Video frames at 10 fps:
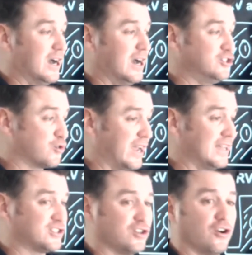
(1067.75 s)

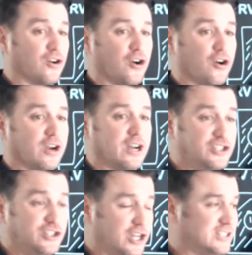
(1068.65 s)
address or, or
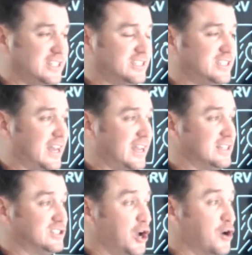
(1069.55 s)
adjust these
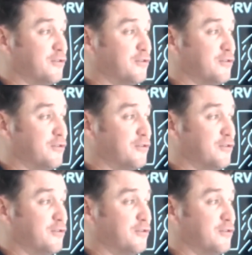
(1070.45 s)
settings